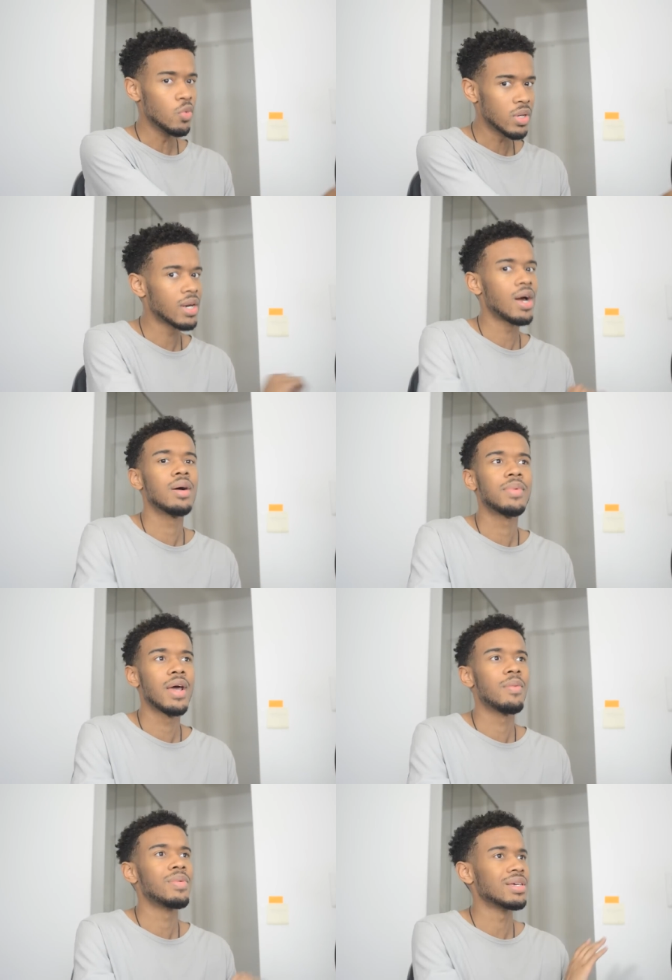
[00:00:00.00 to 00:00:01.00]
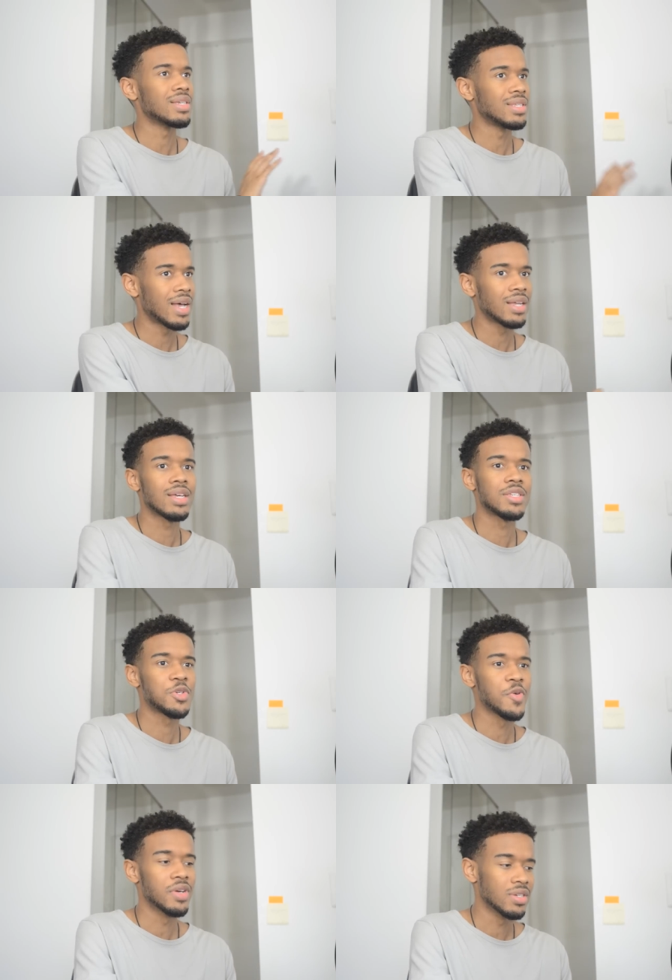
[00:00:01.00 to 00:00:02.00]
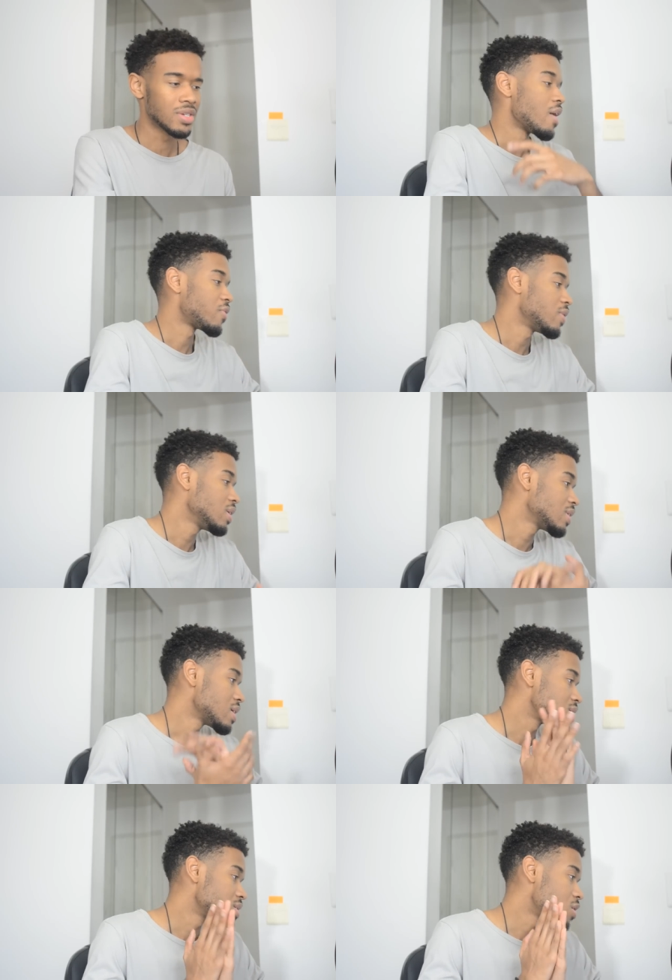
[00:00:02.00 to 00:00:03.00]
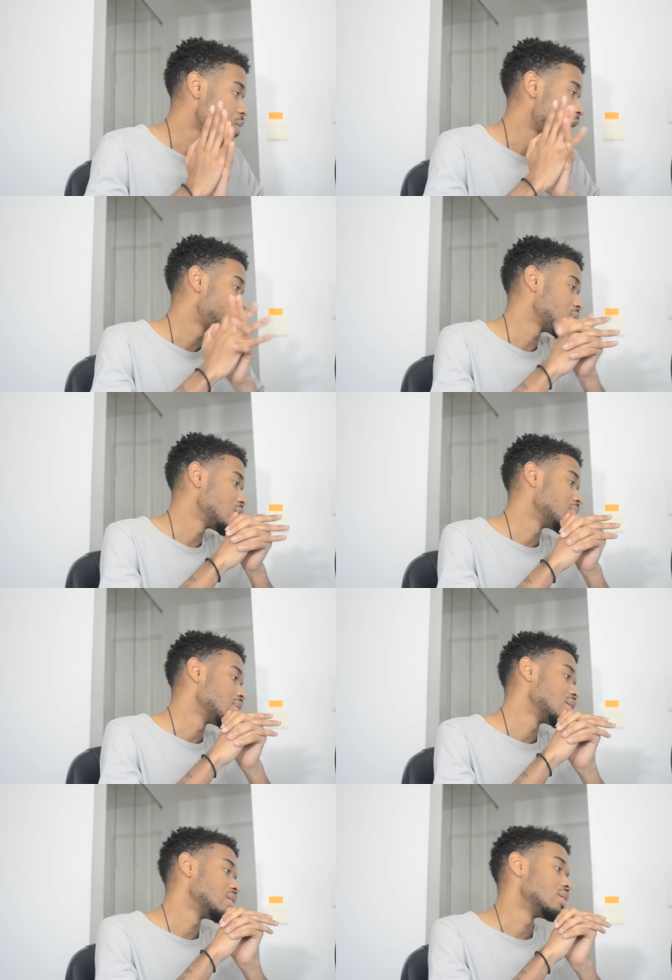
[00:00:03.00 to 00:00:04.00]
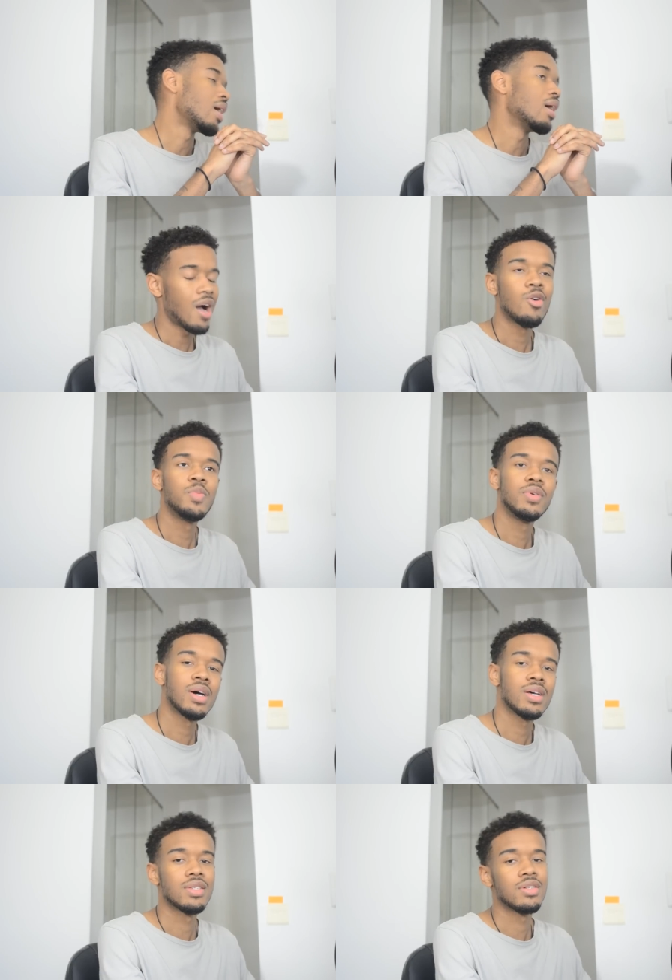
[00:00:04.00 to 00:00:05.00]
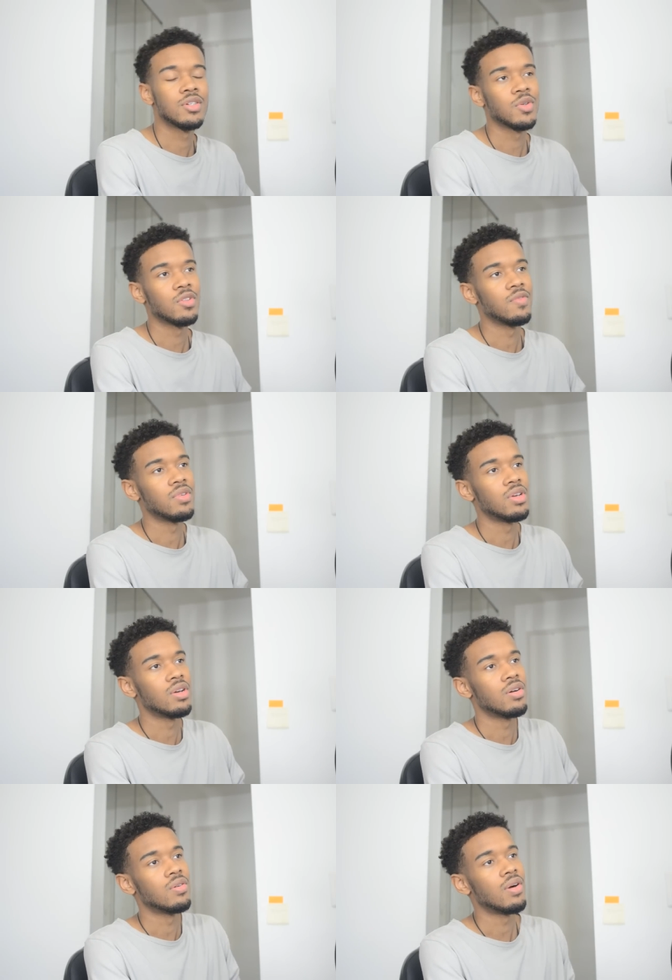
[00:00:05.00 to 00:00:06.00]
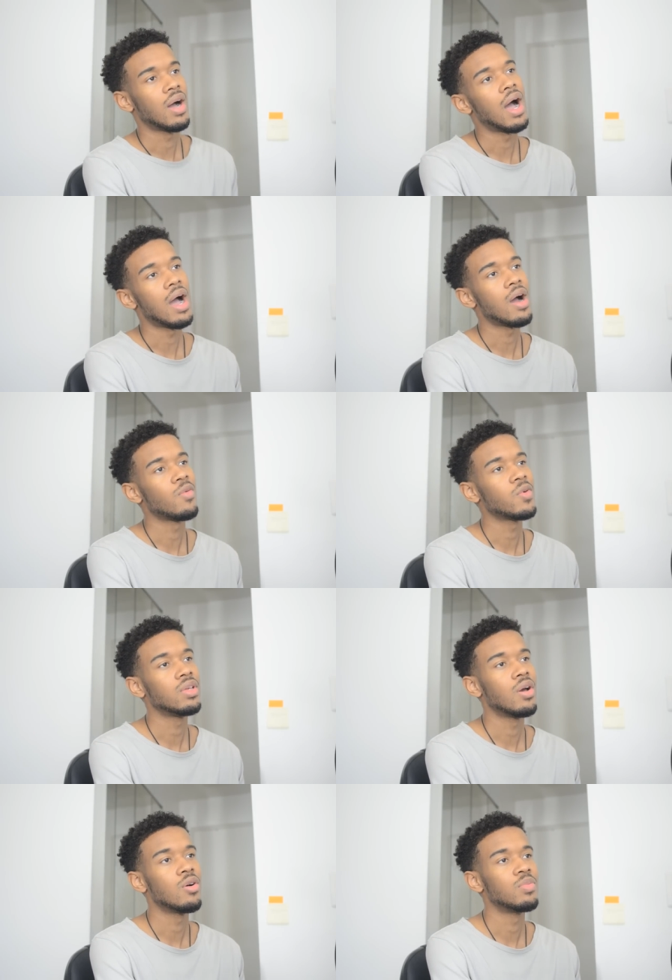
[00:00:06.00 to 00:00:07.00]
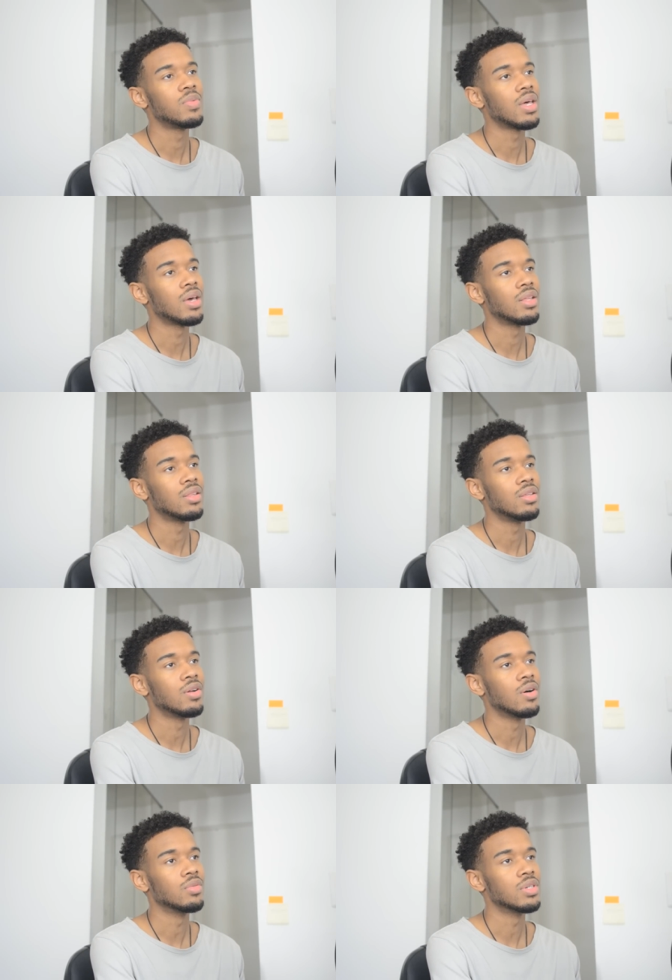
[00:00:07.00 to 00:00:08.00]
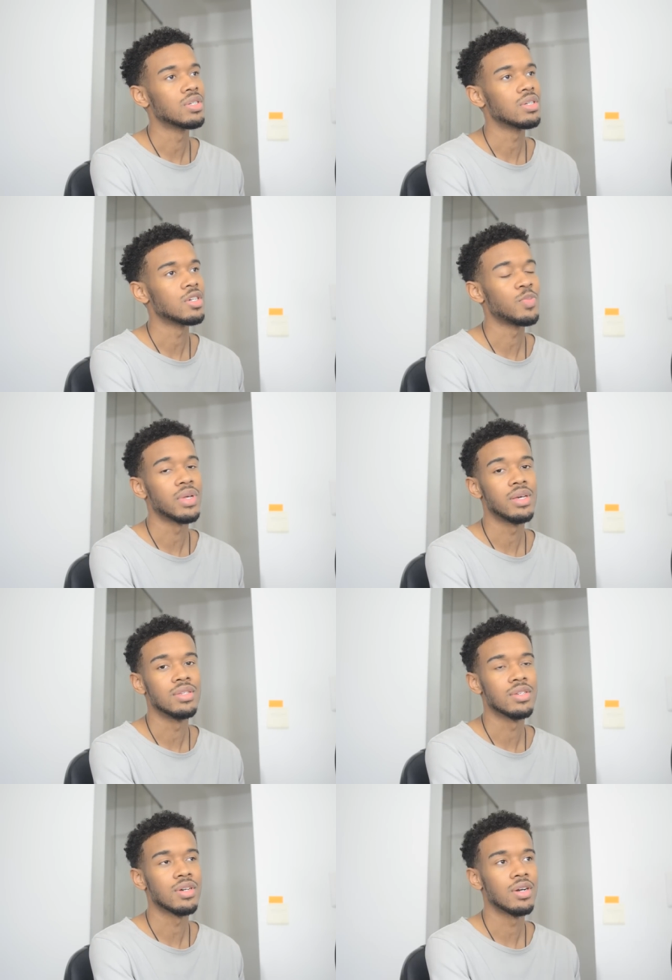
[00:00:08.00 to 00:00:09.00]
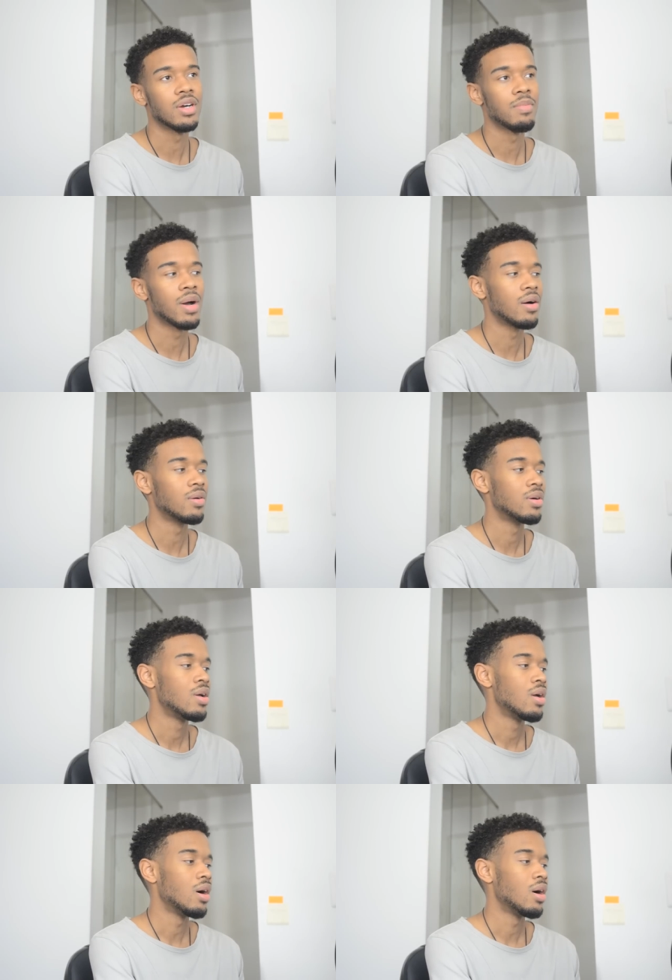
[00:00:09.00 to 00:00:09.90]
you can calm down because it's not that serious. I think that's gonna wrap it up, man. I hope you guys did enjoy the video. I, I really hope that, you know, this explains a good amount.